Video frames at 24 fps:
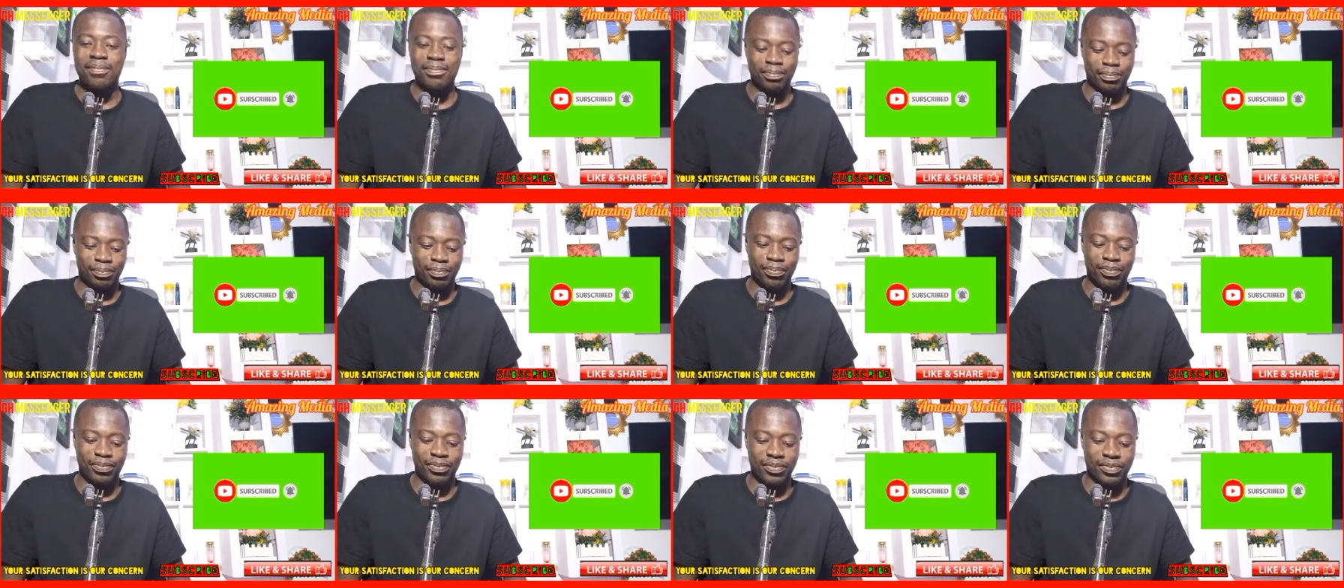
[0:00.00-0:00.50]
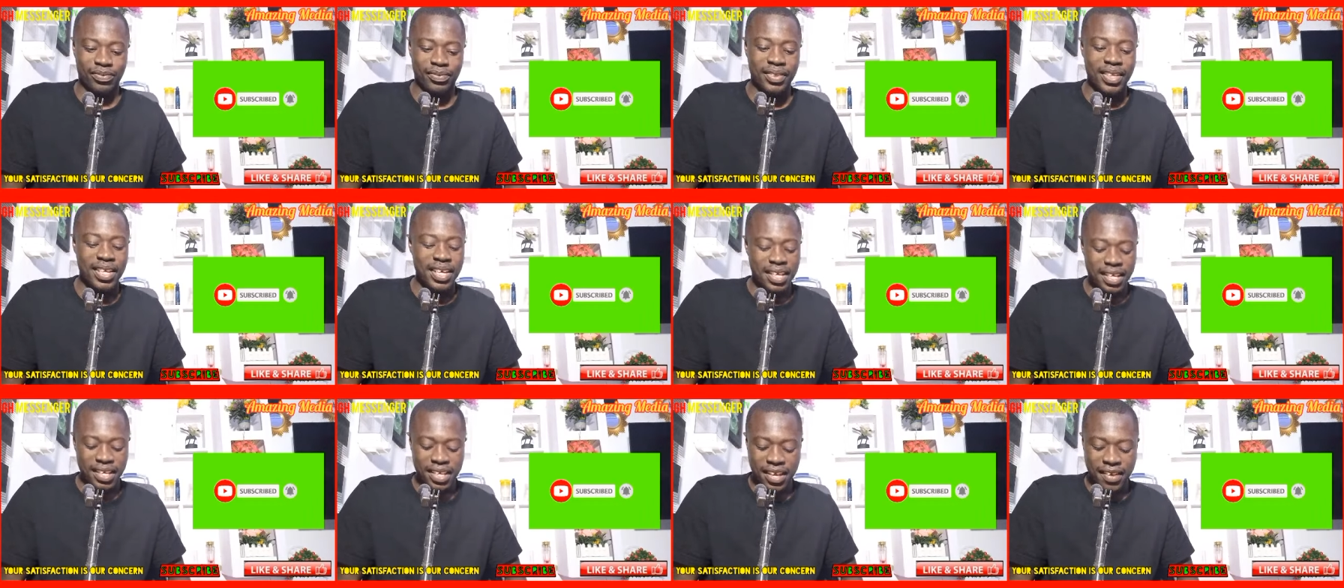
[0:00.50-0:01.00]
Hmm,
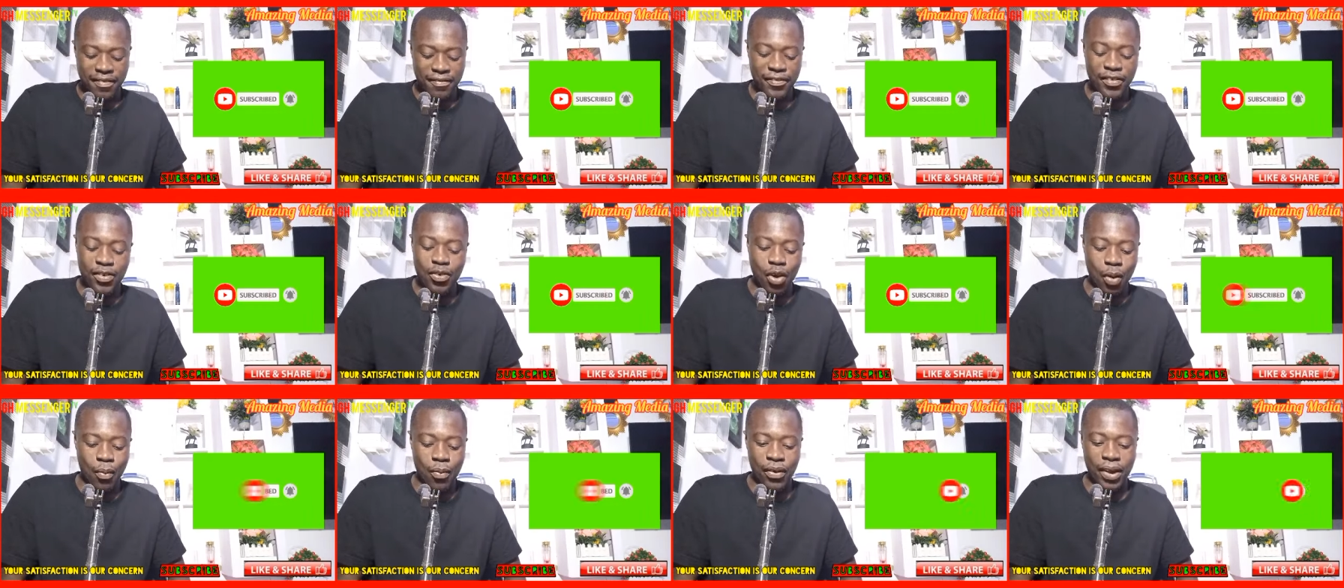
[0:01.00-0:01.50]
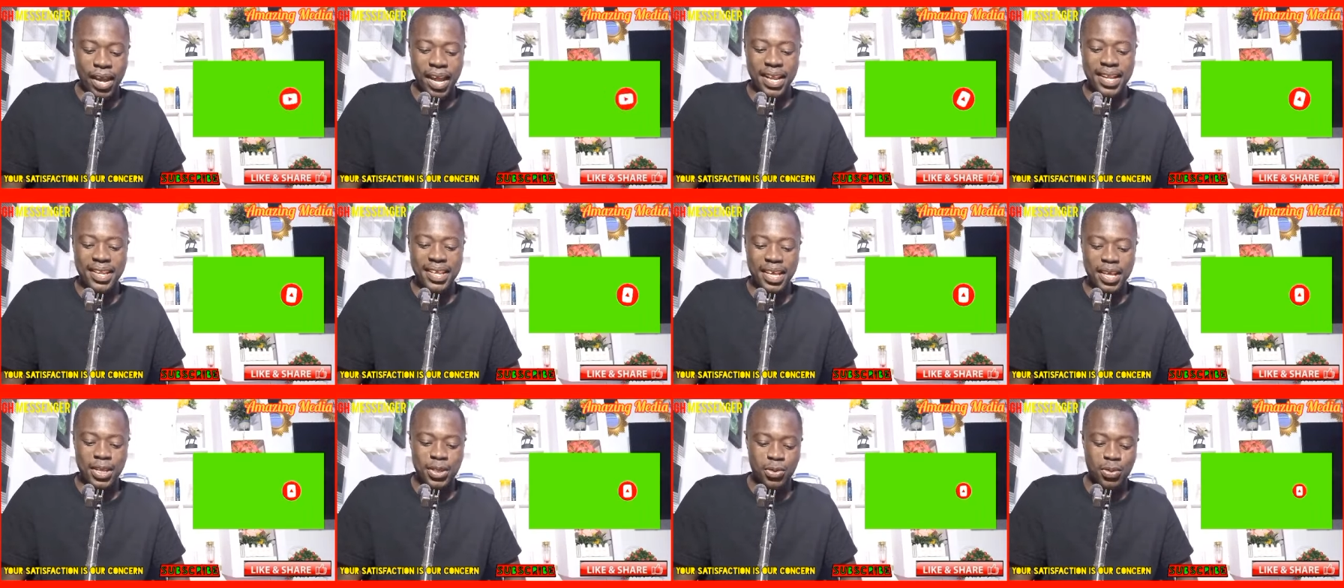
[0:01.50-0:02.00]
you flew a more
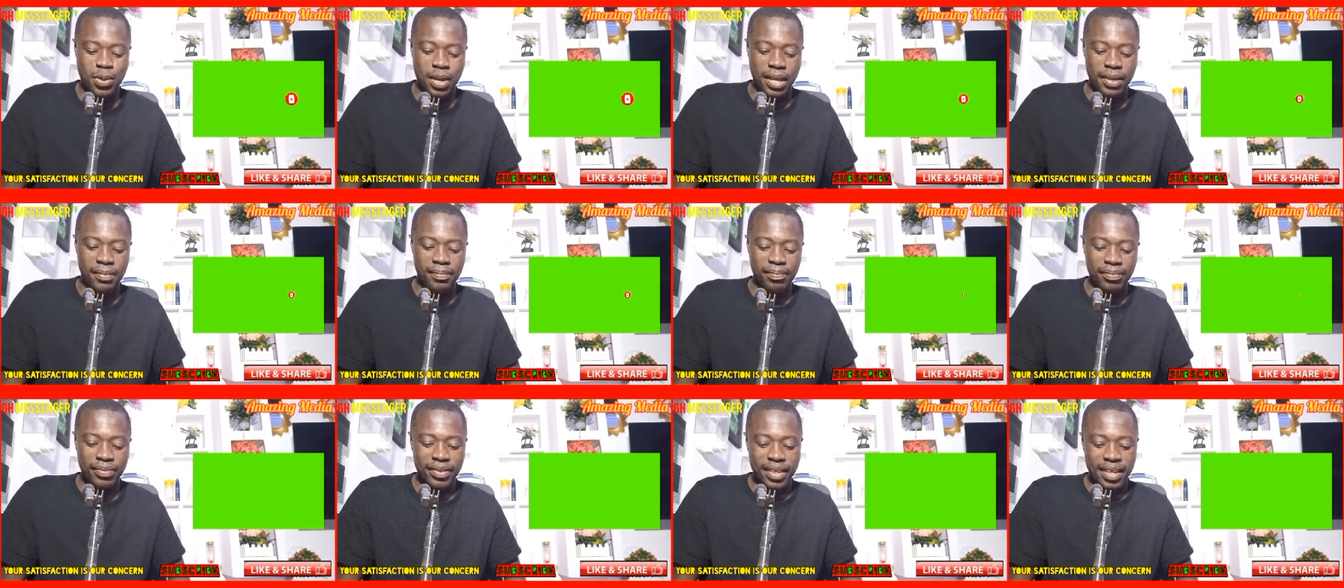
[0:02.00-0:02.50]
eddy sway.